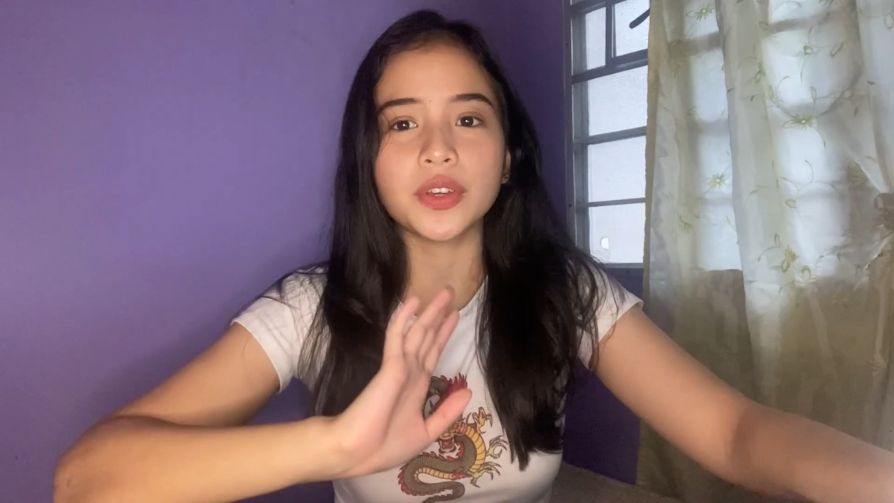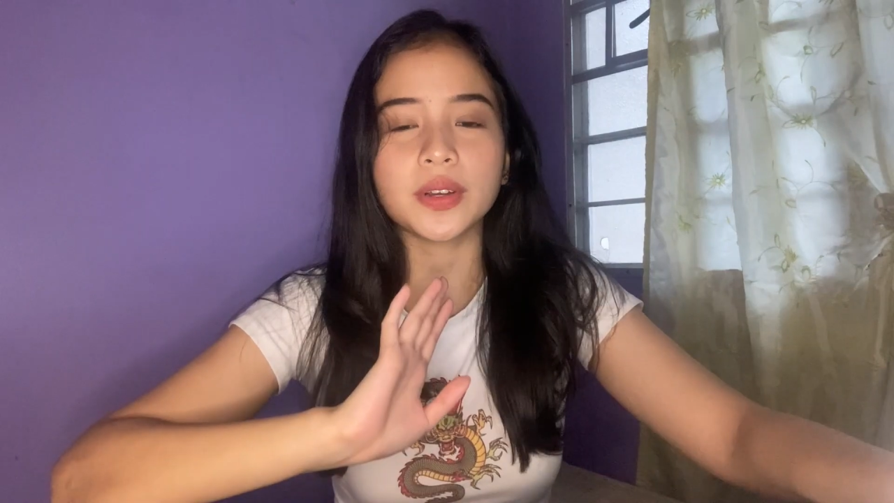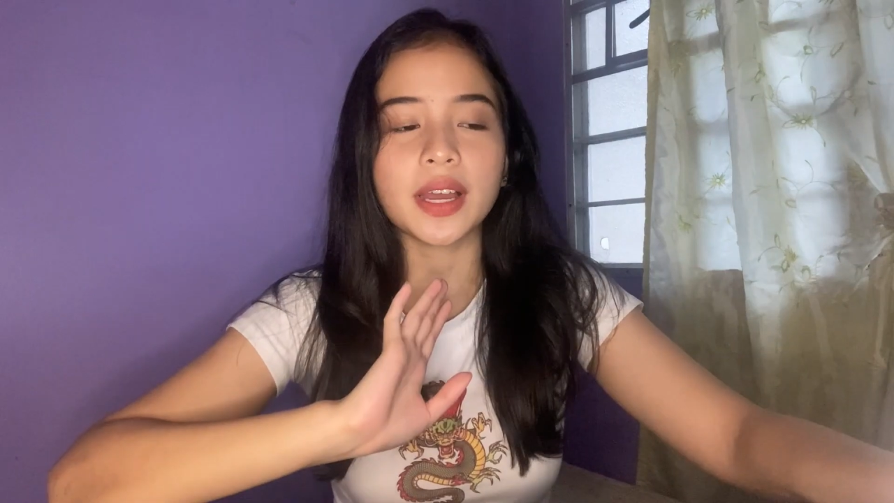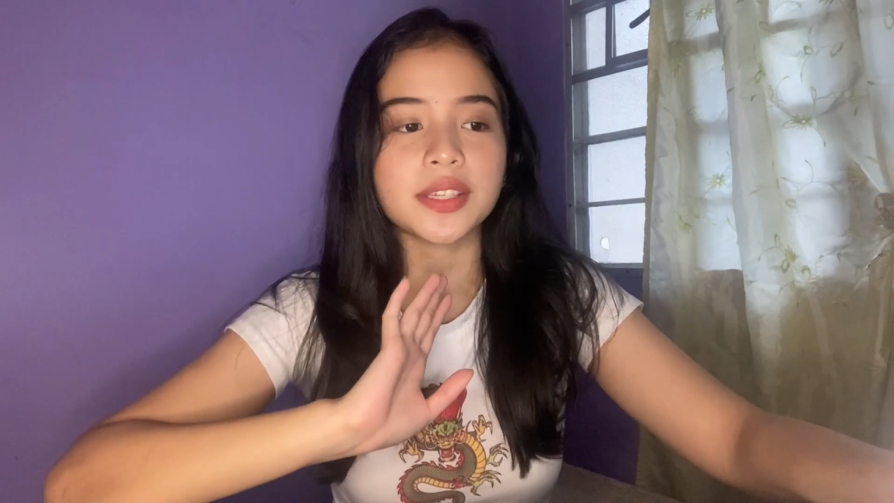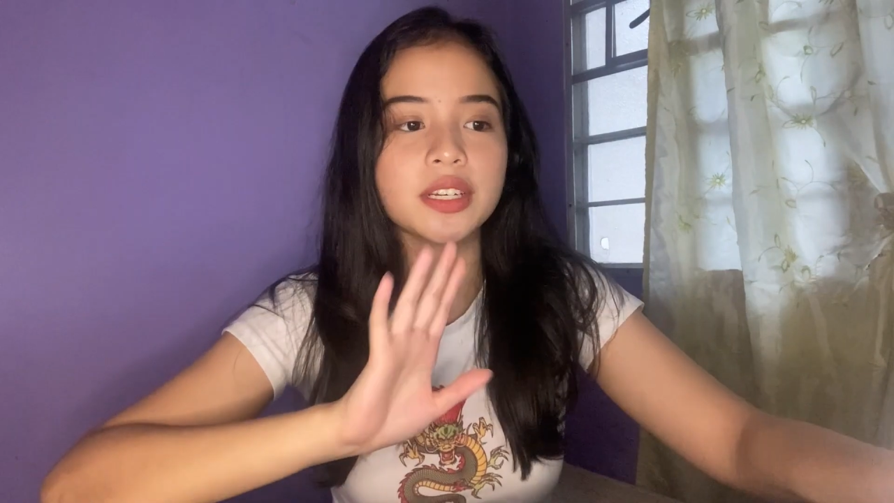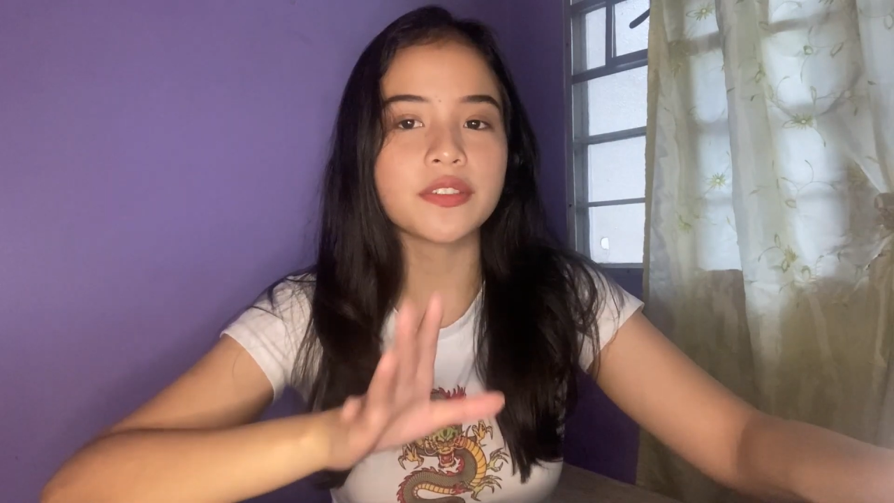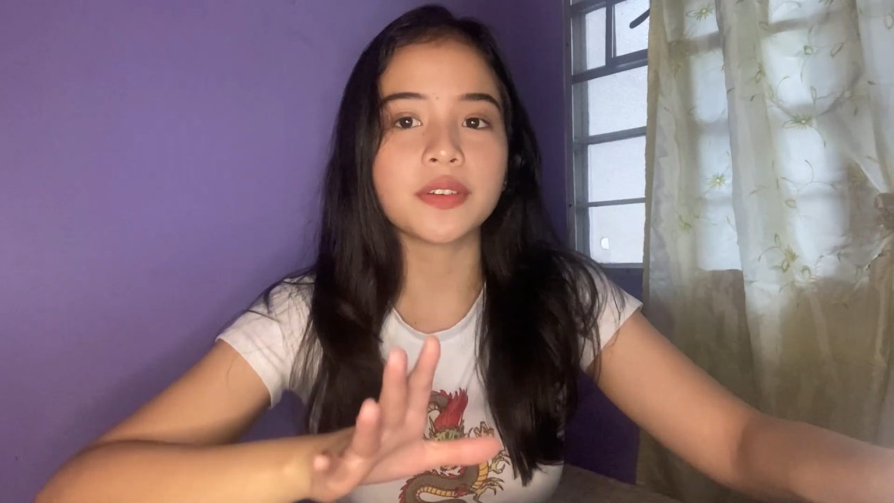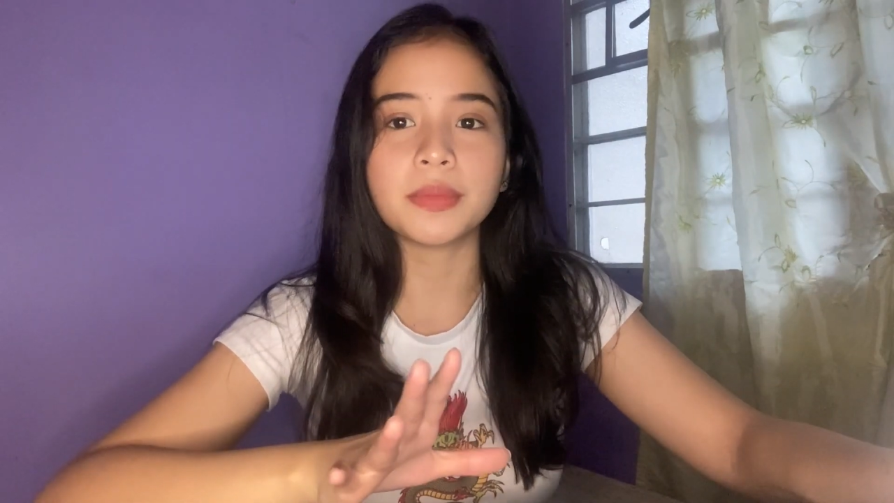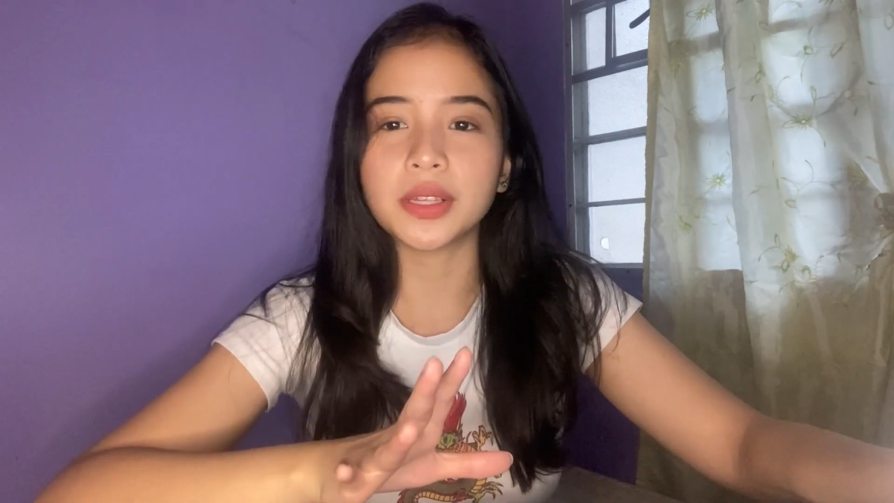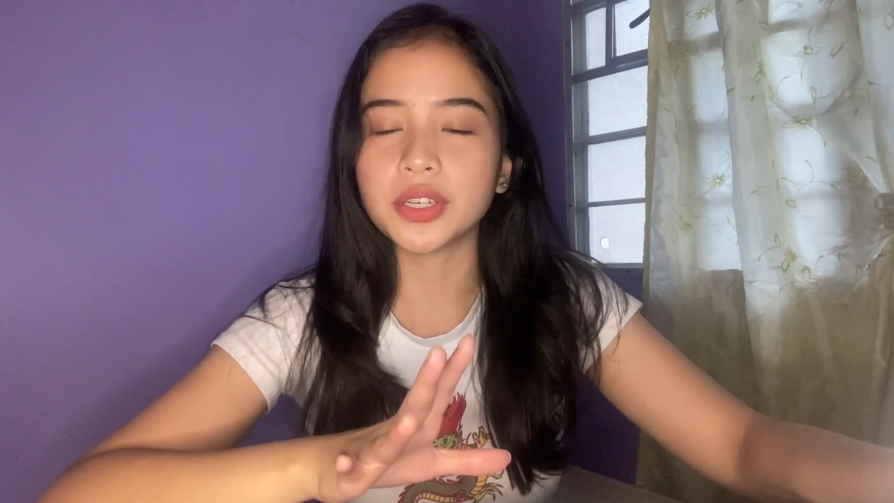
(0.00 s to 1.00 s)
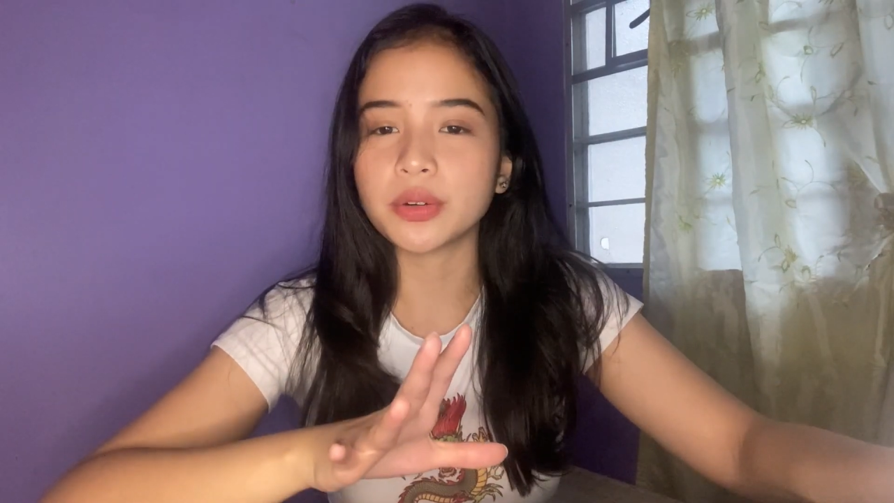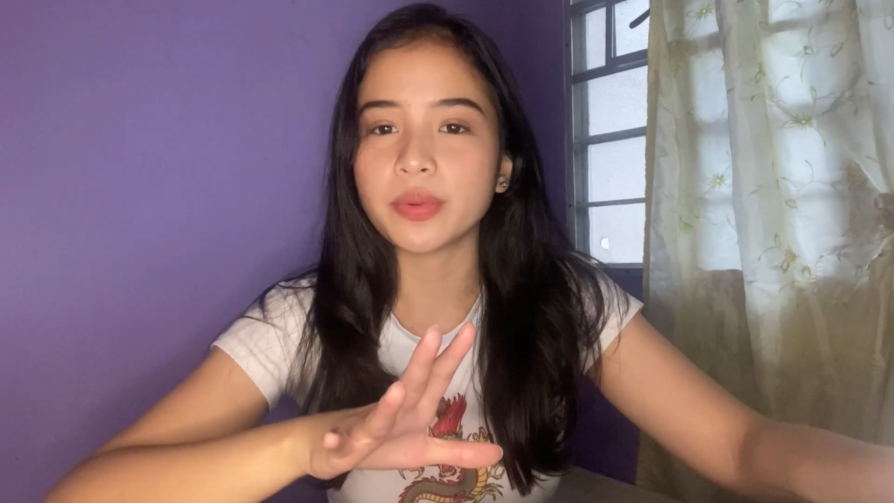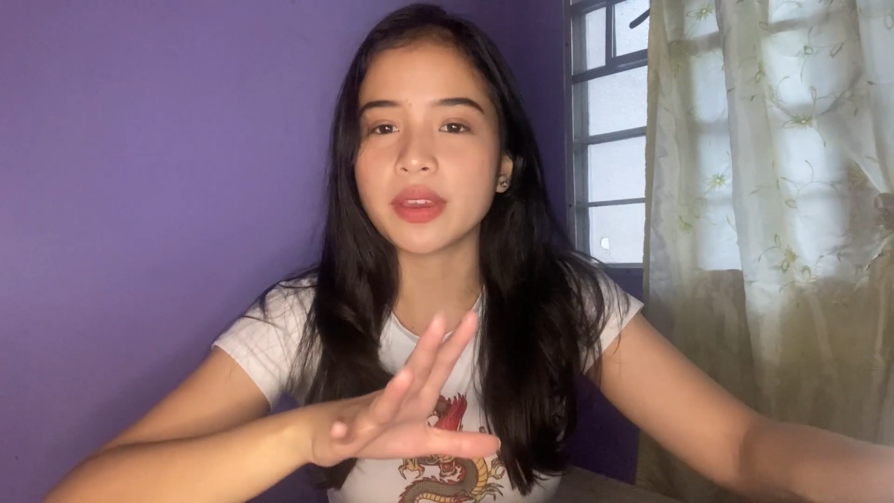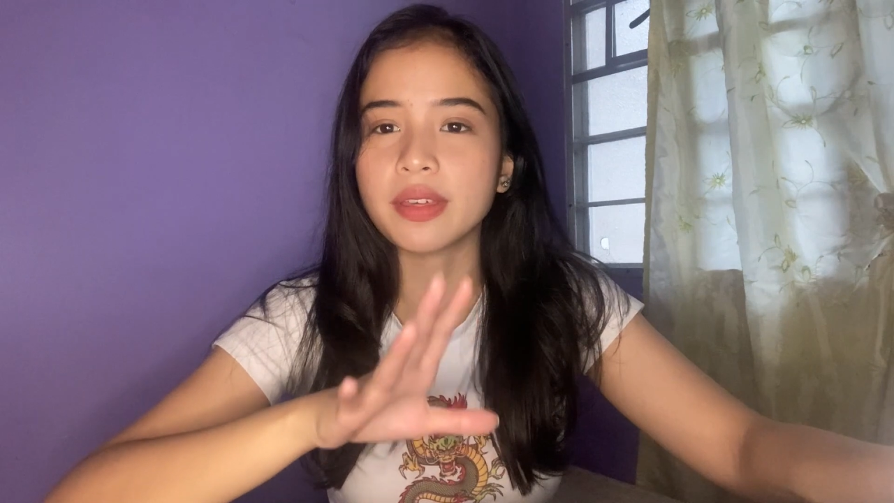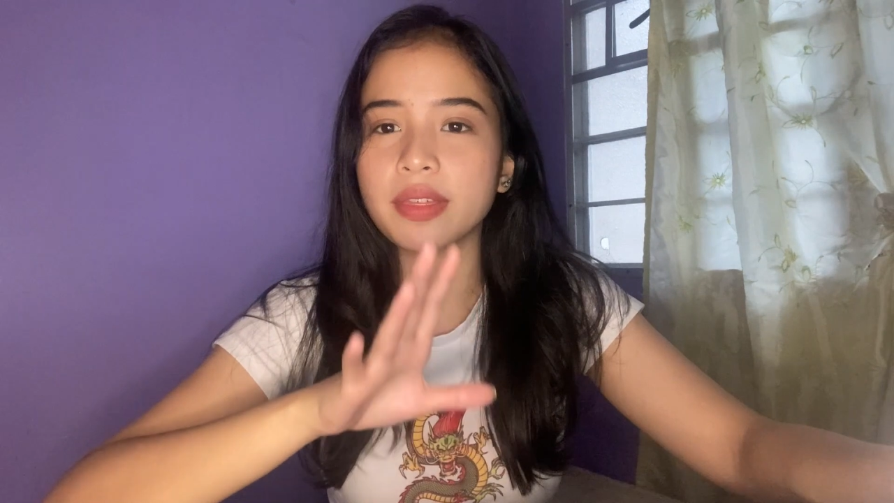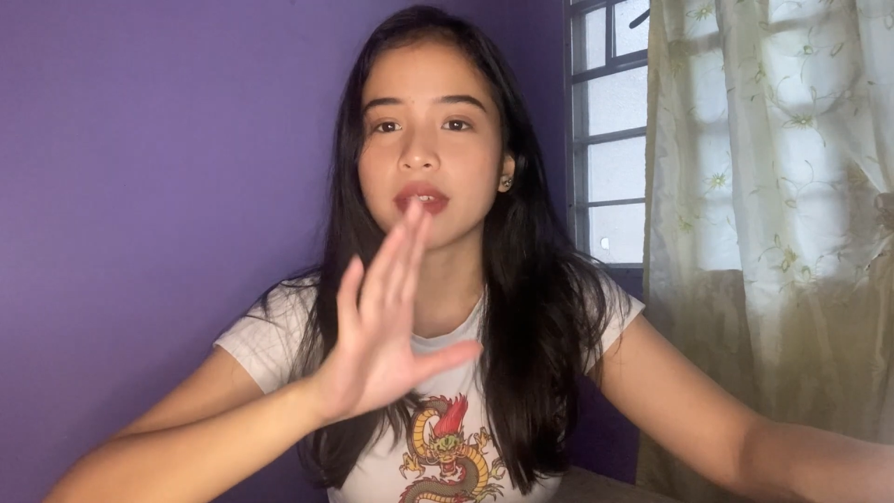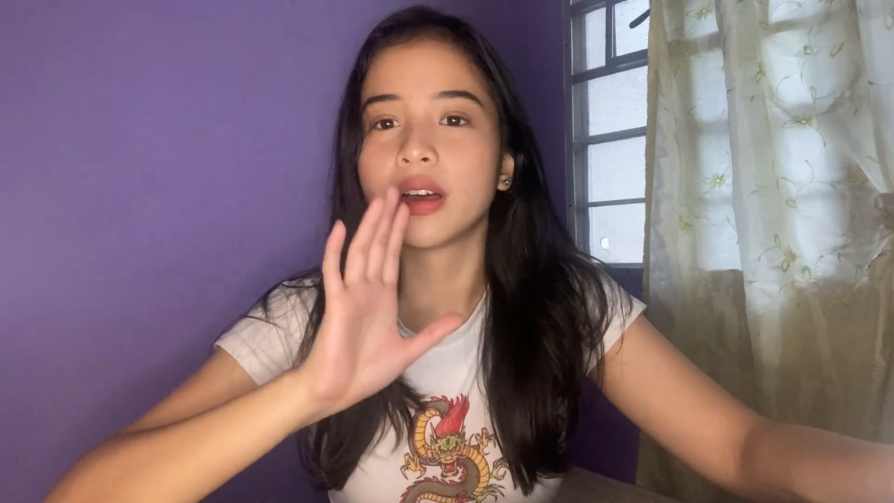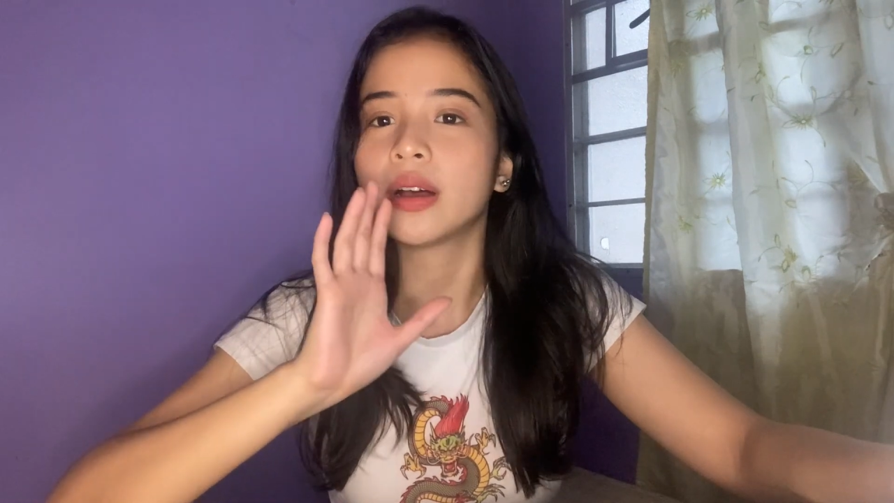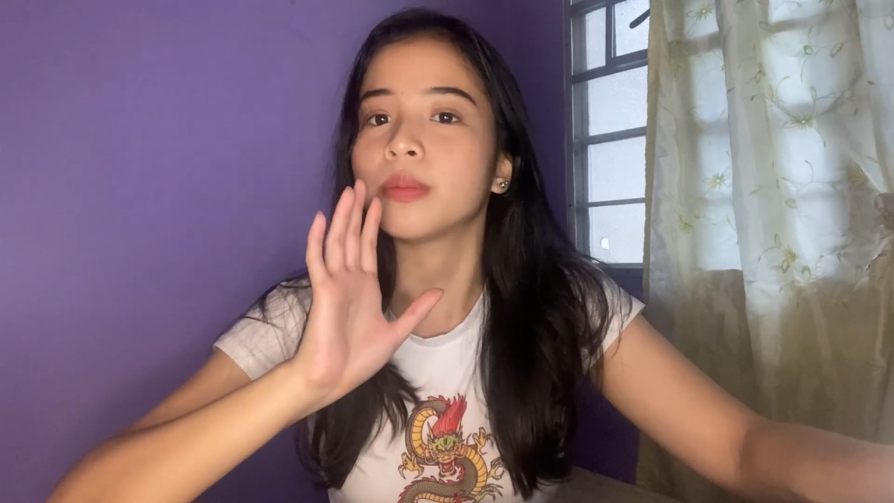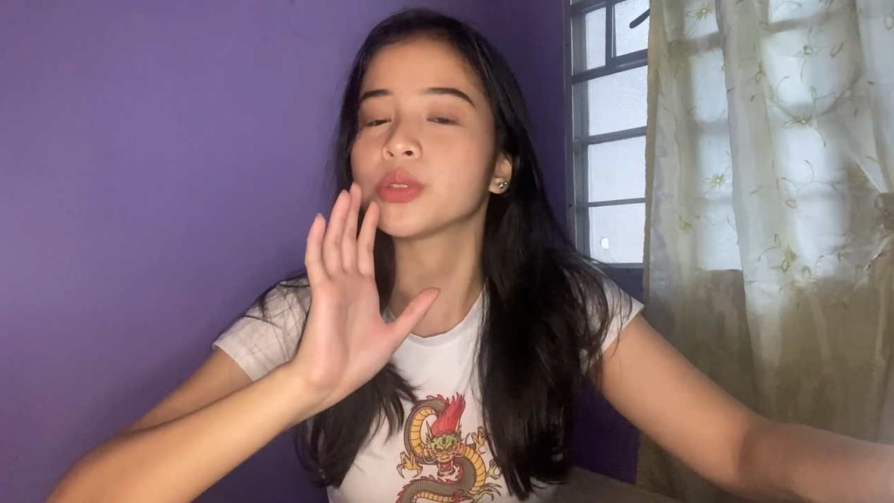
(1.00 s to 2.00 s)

you guys are familiar with um,